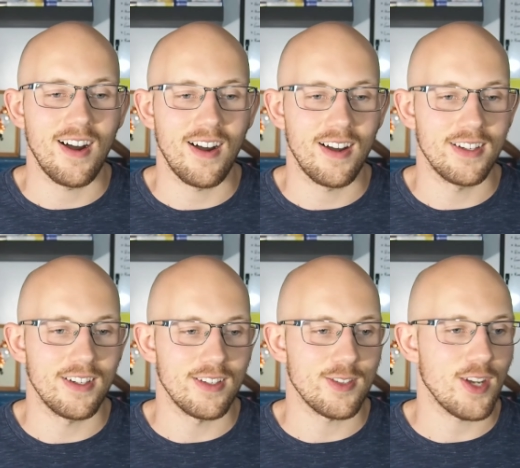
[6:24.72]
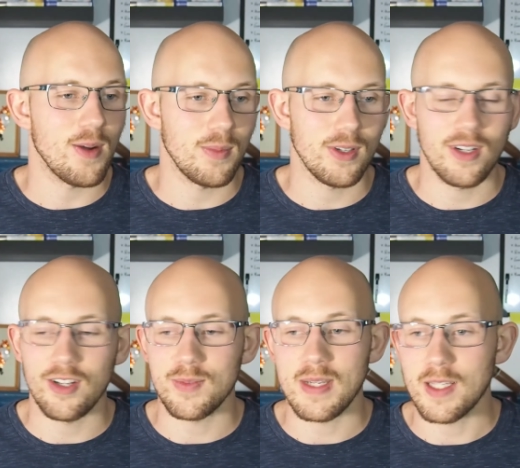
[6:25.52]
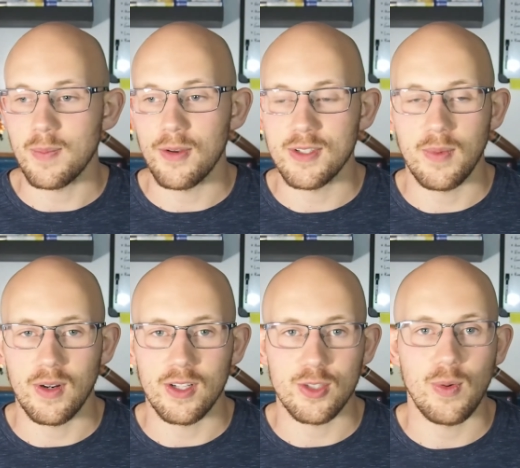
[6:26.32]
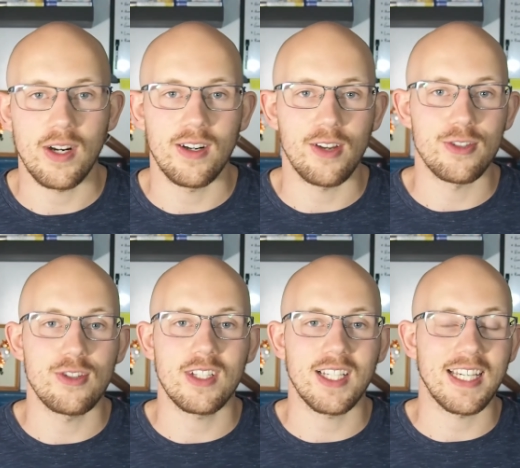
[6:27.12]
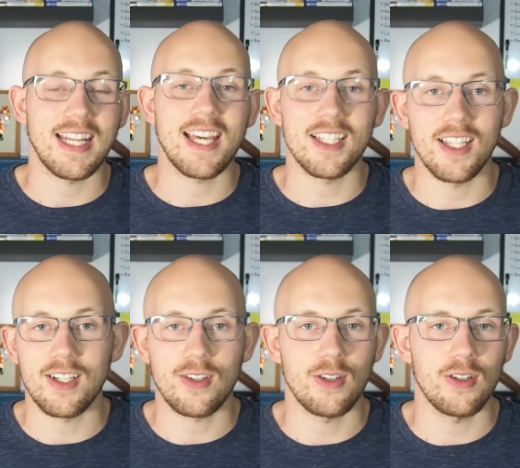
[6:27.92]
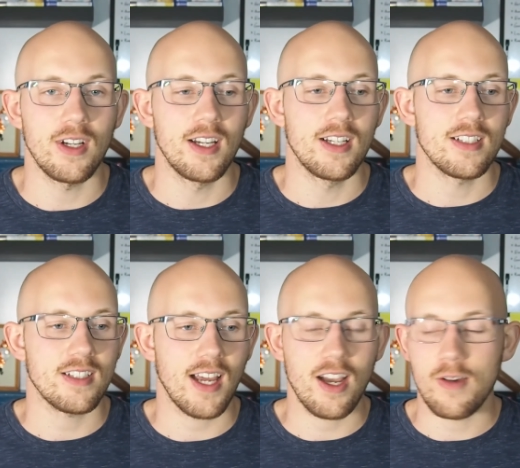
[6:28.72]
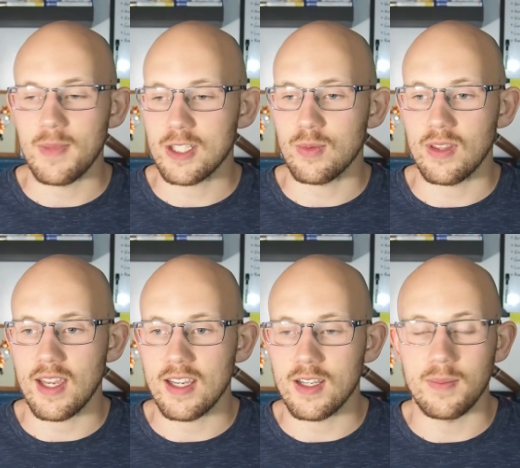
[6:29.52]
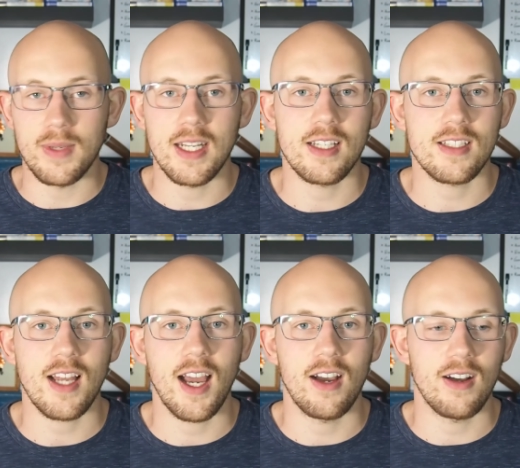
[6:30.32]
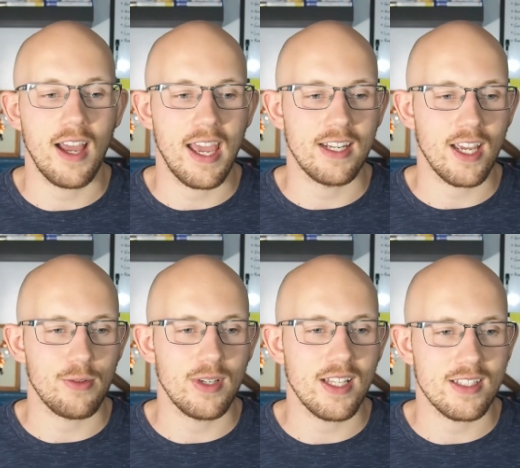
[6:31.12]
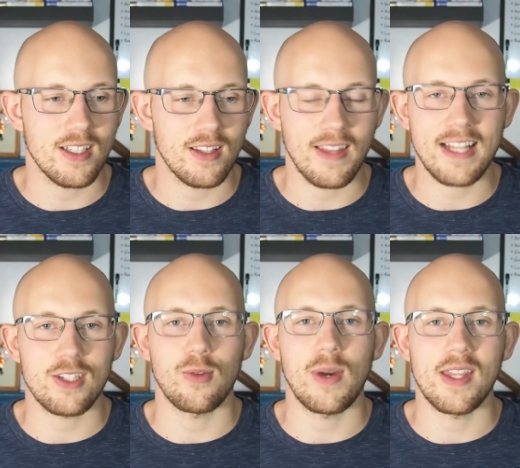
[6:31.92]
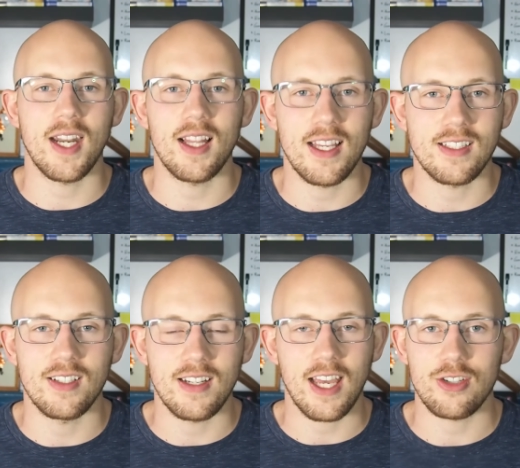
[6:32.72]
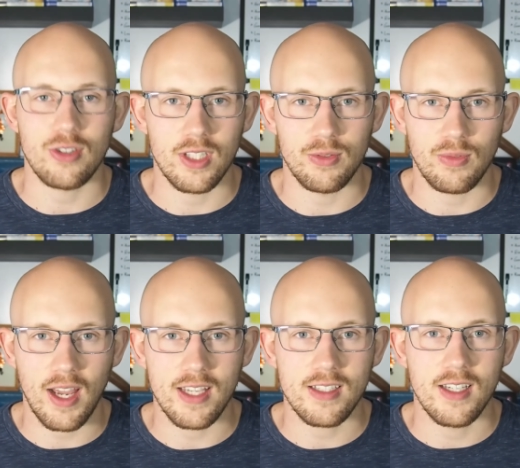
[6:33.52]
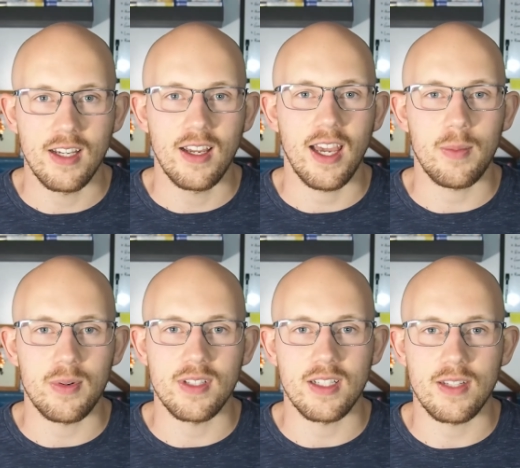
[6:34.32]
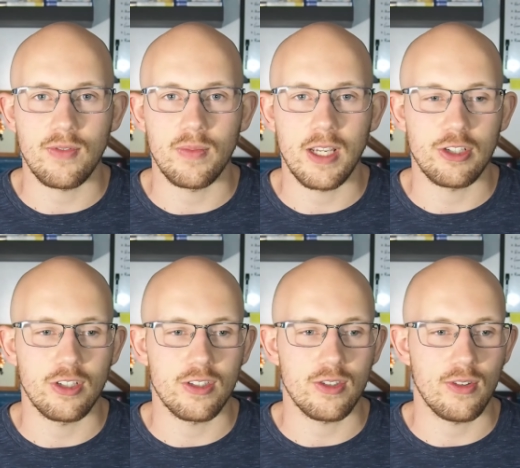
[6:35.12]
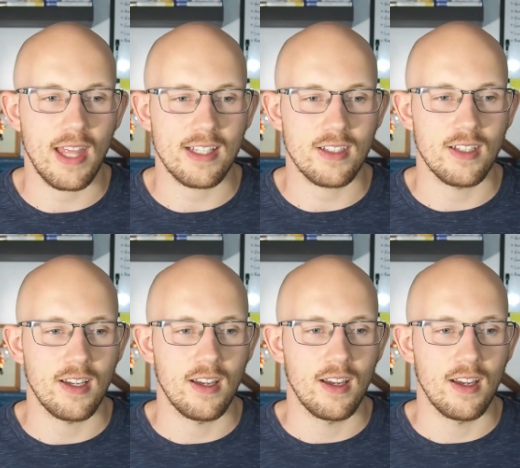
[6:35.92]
on Tumblr and I was making posts about it on Twitter and I was using like an analytical style mixed with a comedic style and I realized that that's the way that I like to naturally write and present information. So that's